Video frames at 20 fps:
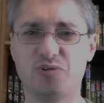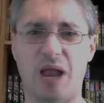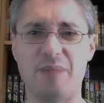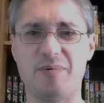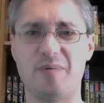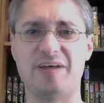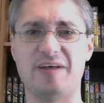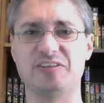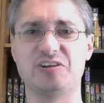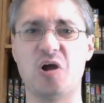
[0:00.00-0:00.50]
gripe
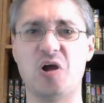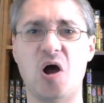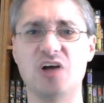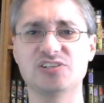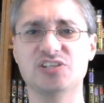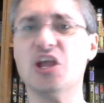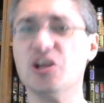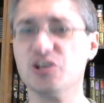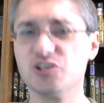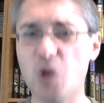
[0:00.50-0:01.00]
about the
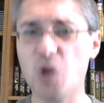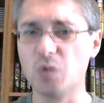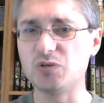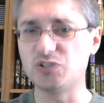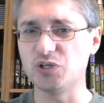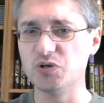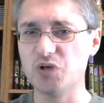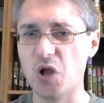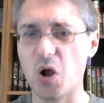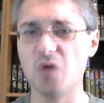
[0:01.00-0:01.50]
cost. Don't
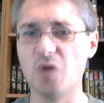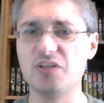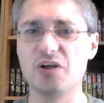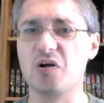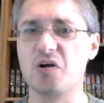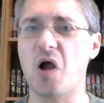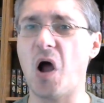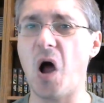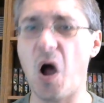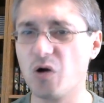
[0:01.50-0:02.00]
you know
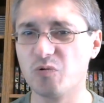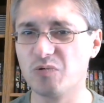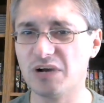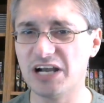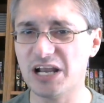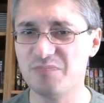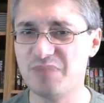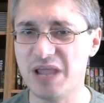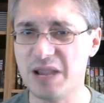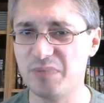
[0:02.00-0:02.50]
there are
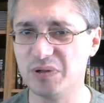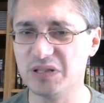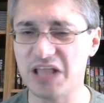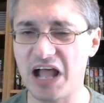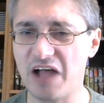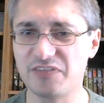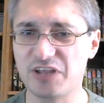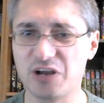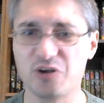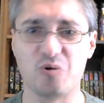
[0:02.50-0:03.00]
already people
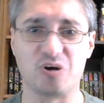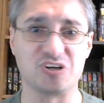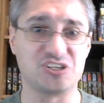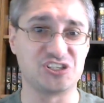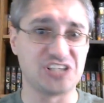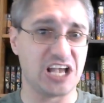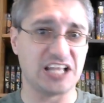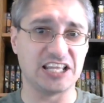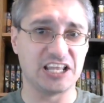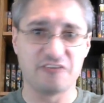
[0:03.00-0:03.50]
out there who are
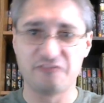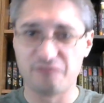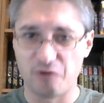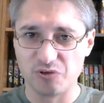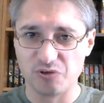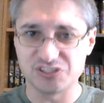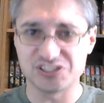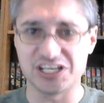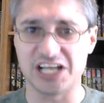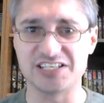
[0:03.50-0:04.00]
selling
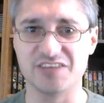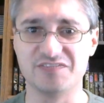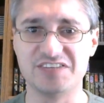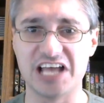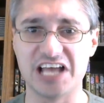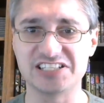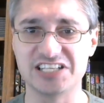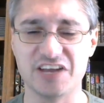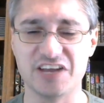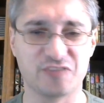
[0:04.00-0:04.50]
full sets of
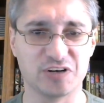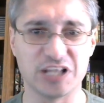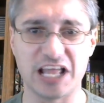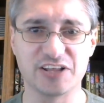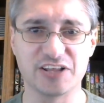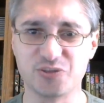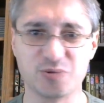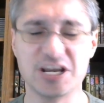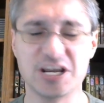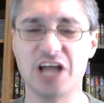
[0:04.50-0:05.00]
Destiny for
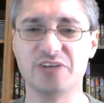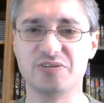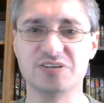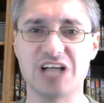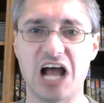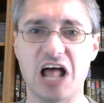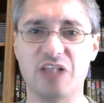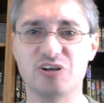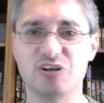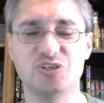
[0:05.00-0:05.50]
like
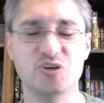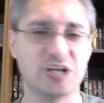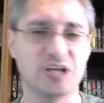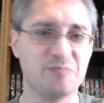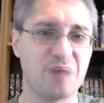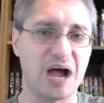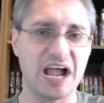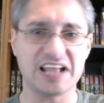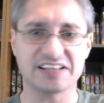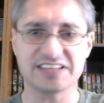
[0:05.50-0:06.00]
$300? You
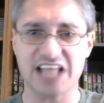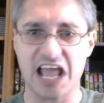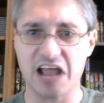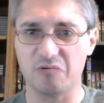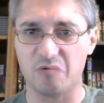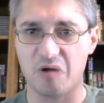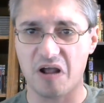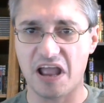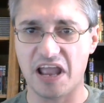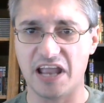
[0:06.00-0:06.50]
could buy it
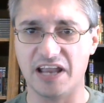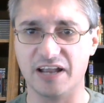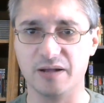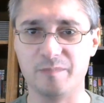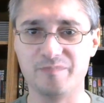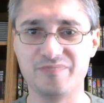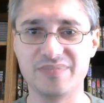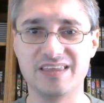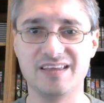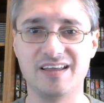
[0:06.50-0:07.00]
that way.
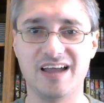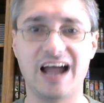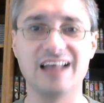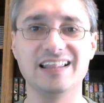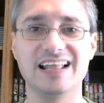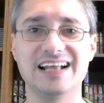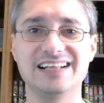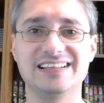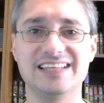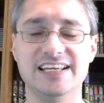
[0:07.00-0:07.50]
I
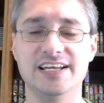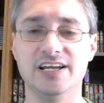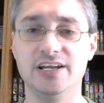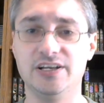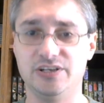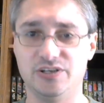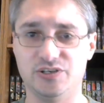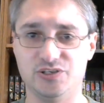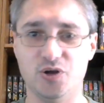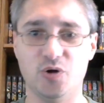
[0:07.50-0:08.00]
like the
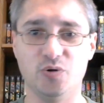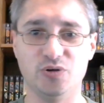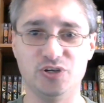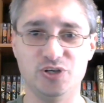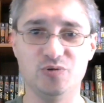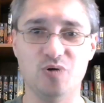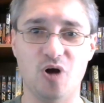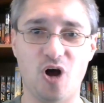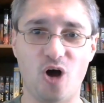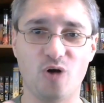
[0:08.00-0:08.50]
don't
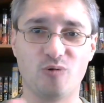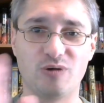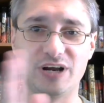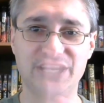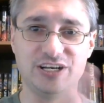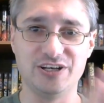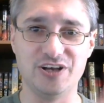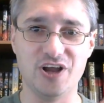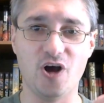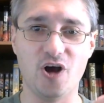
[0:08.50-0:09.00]
you
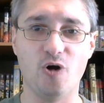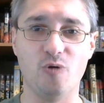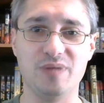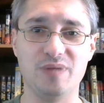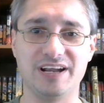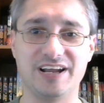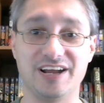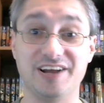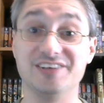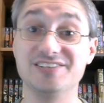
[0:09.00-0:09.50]
already know
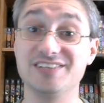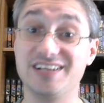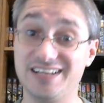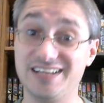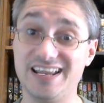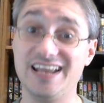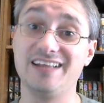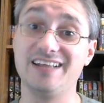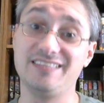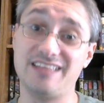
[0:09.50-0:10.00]
because,
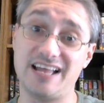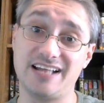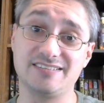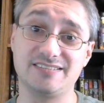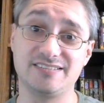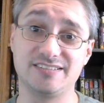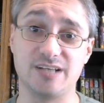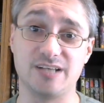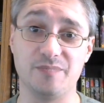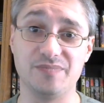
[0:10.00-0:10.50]
again,
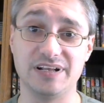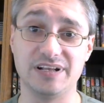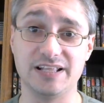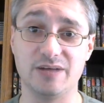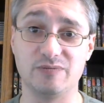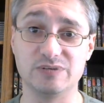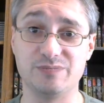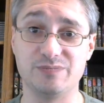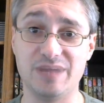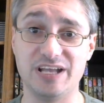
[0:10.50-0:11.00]
that's something
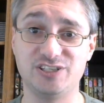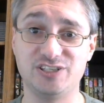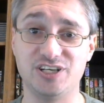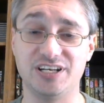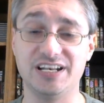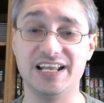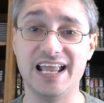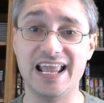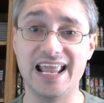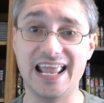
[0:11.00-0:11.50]
that was
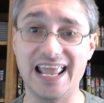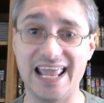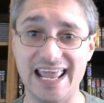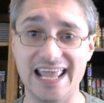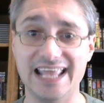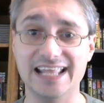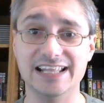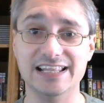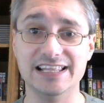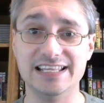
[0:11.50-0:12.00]
mentioned
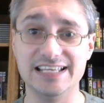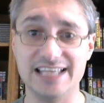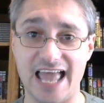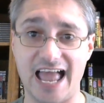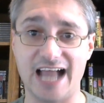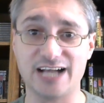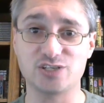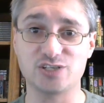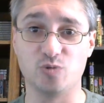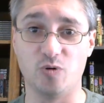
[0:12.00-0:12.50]
in the
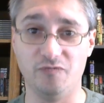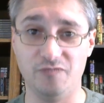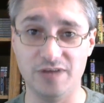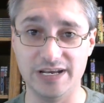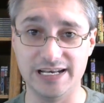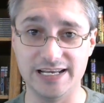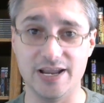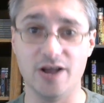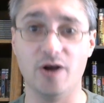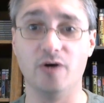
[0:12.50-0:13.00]
actual
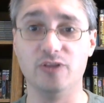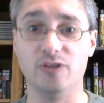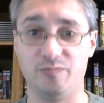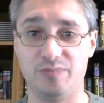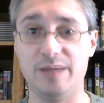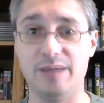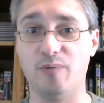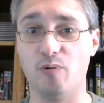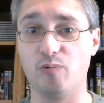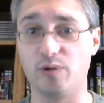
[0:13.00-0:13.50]
video that
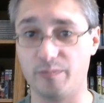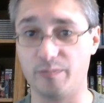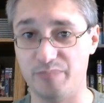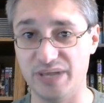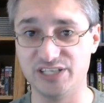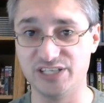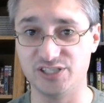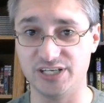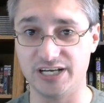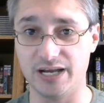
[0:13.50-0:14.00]
people were
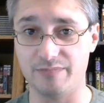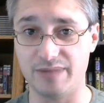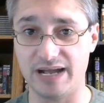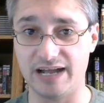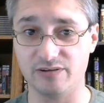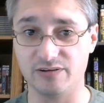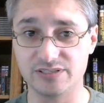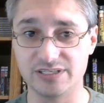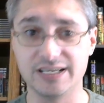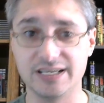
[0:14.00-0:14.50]
bitching
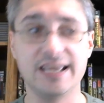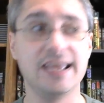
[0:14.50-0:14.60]
about.